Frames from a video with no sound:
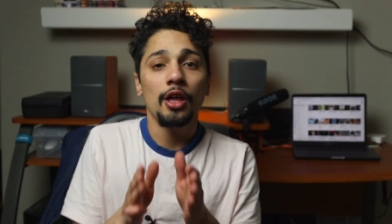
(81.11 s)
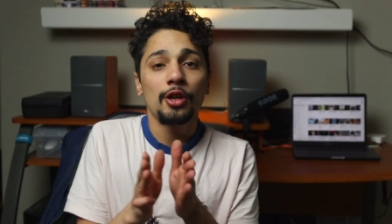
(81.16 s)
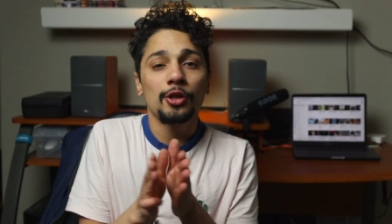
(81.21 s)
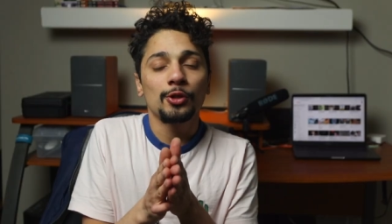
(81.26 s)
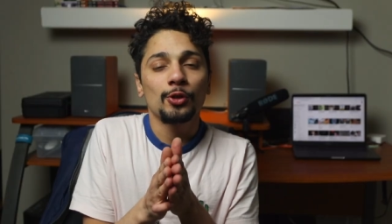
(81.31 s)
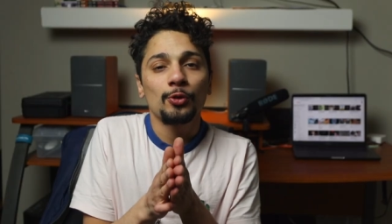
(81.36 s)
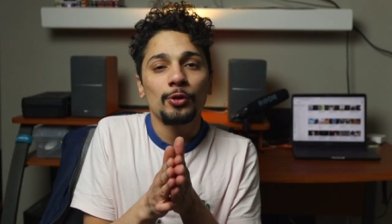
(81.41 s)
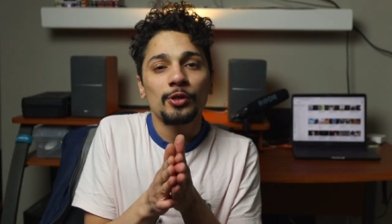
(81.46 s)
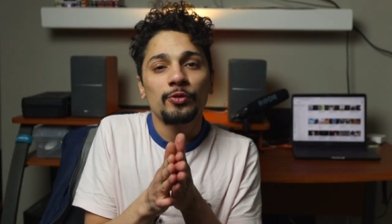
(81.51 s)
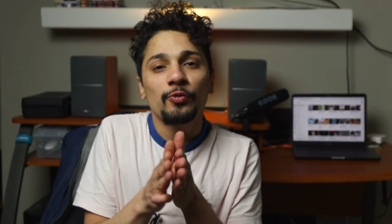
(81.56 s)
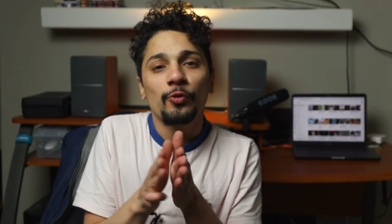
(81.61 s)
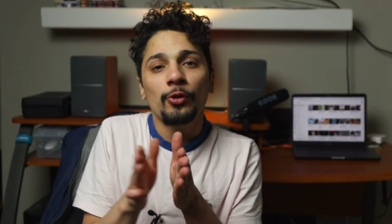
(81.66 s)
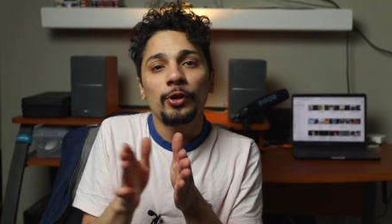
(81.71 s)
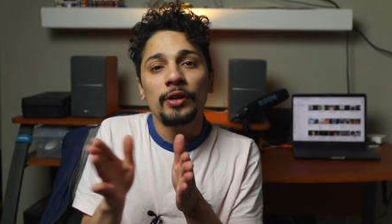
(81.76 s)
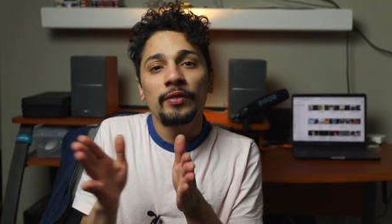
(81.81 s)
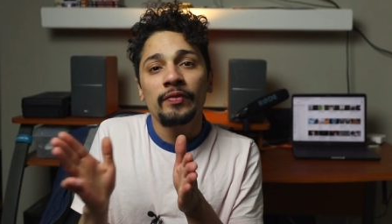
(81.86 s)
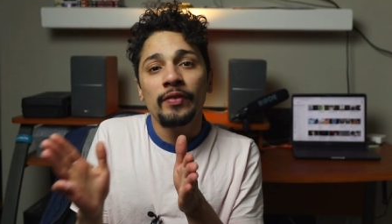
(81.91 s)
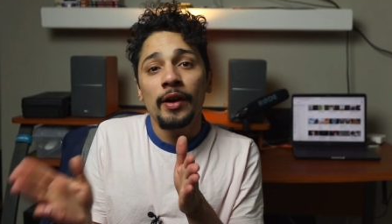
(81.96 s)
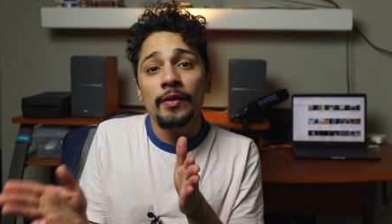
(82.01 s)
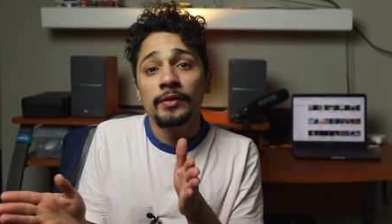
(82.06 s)
So this
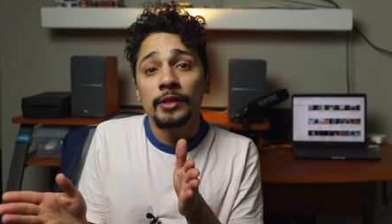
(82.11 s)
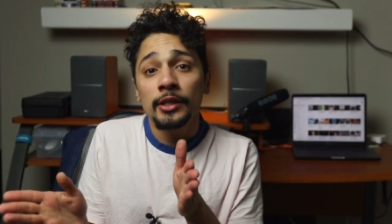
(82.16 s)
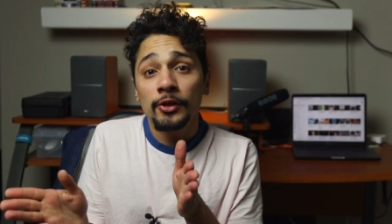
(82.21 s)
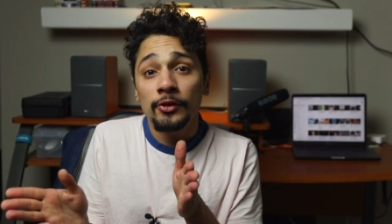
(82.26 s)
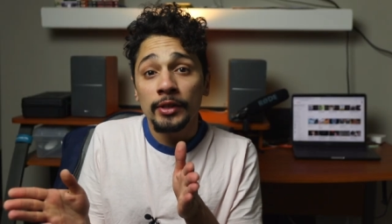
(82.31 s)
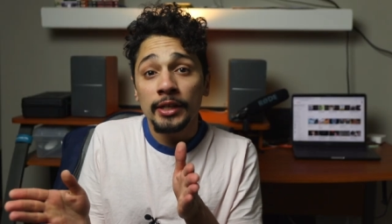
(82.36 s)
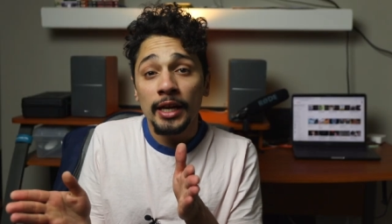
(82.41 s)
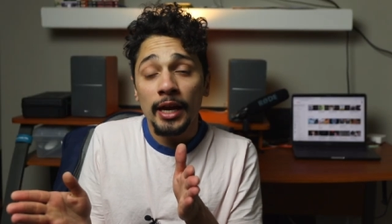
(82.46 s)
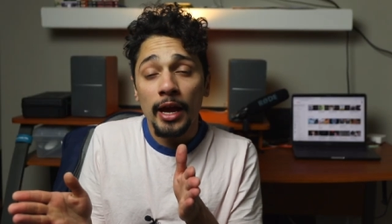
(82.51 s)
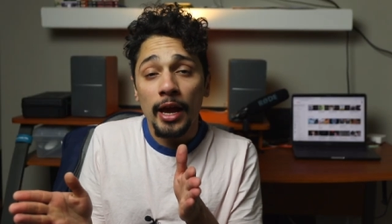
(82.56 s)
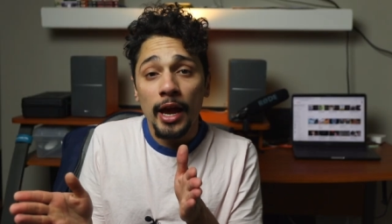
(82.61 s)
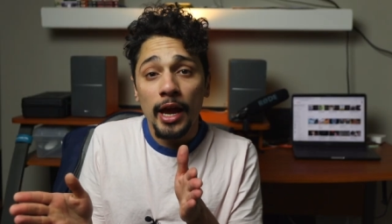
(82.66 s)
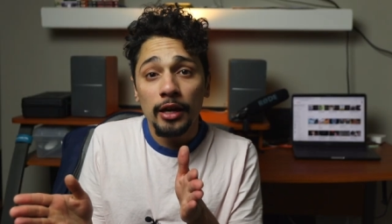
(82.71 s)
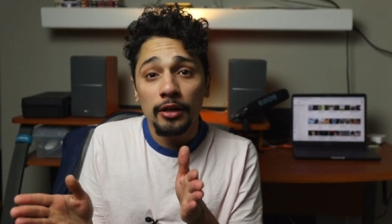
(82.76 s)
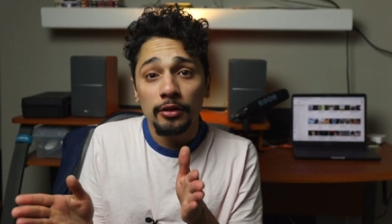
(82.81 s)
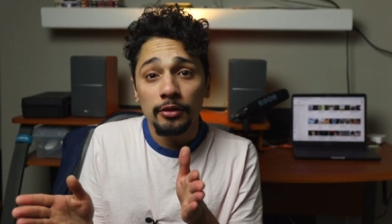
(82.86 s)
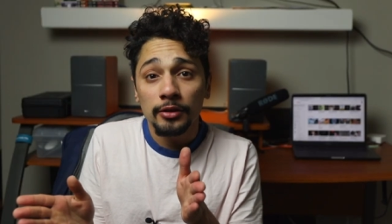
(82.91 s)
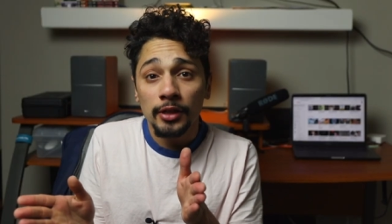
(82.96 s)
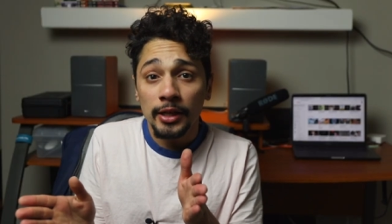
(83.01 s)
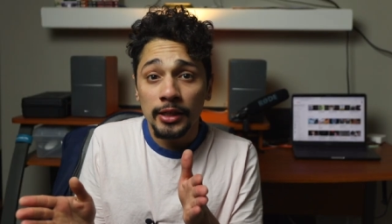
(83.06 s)
45 degree
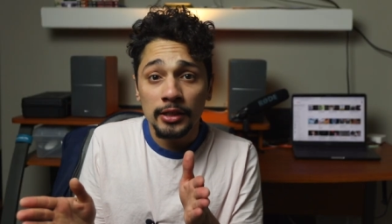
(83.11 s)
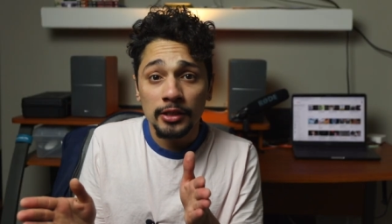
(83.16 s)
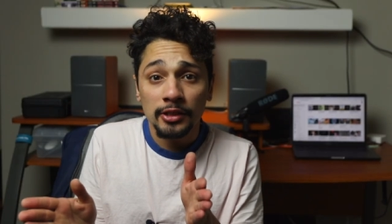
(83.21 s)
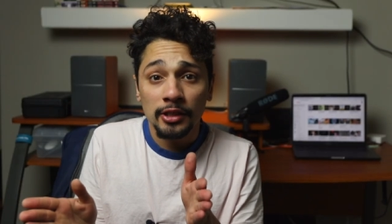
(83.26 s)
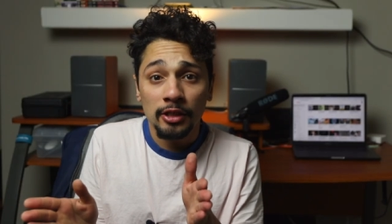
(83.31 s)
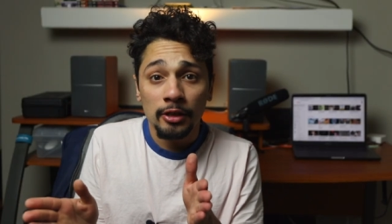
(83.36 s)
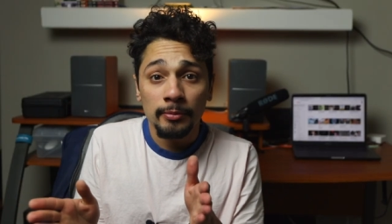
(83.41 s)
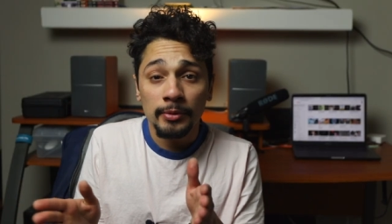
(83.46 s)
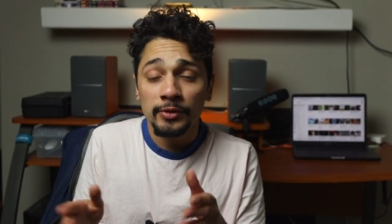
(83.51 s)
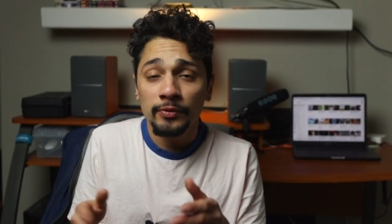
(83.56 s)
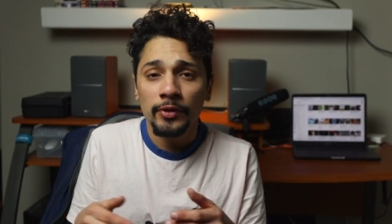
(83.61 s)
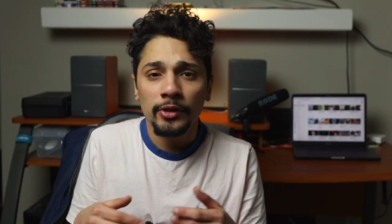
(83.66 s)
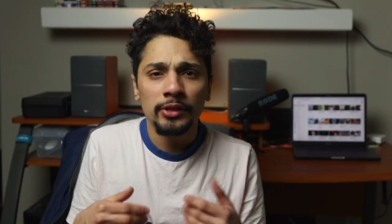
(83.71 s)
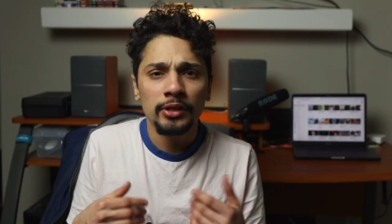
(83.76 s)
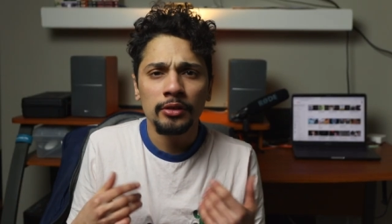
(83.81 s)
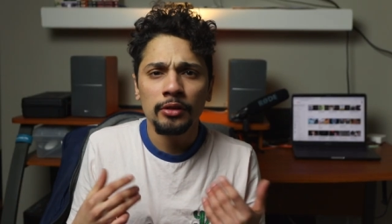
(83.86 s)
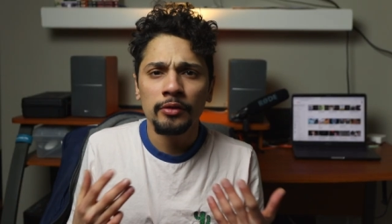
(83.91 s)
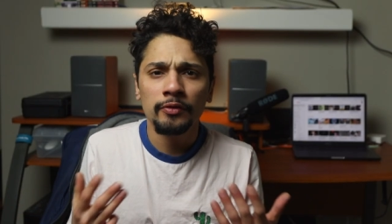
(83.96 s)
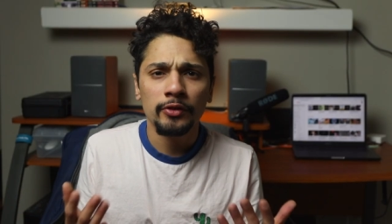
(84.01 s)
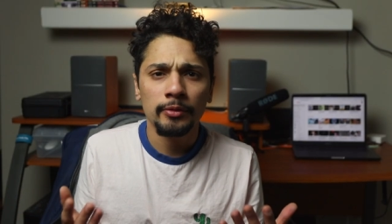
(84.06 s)
angle lighting setup is
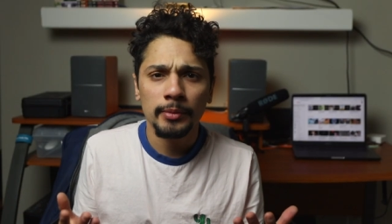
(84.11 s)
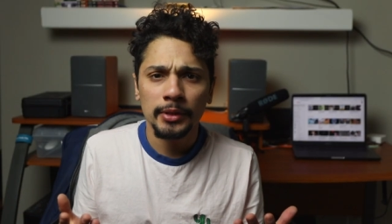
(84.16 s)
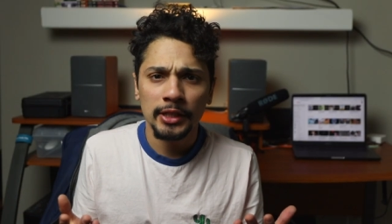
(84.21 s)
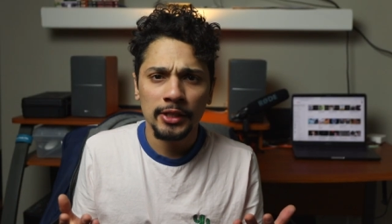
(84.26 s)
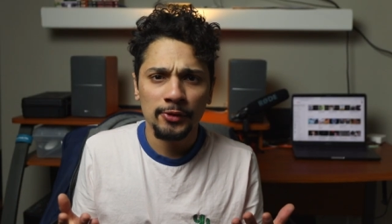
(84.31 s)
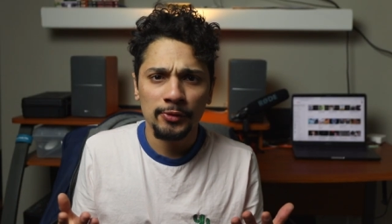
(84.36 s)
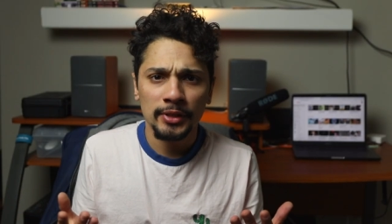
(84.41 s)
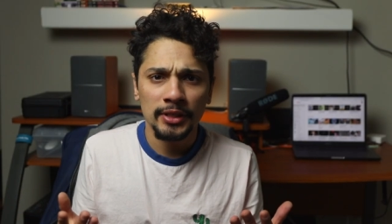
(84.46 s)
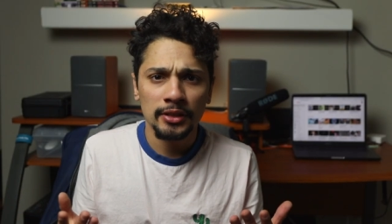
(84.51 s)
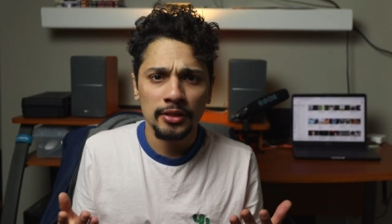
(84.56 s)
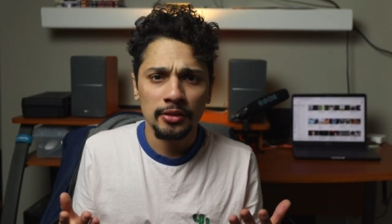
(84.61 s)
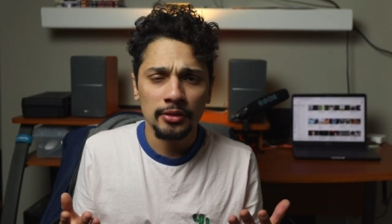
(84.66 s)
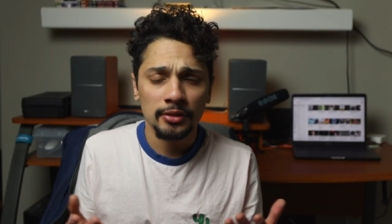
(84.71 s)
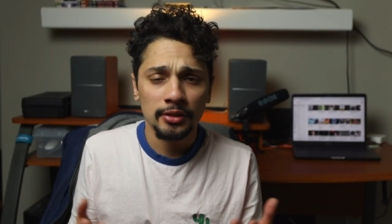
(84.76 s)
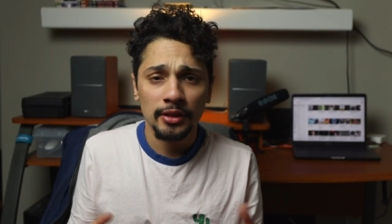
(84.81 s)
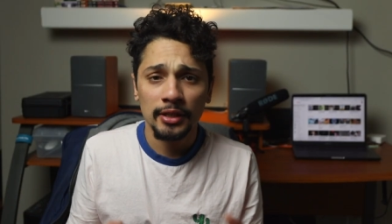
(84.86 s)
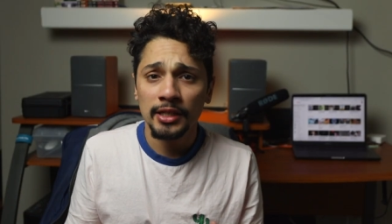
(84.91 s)
very good for many reasons.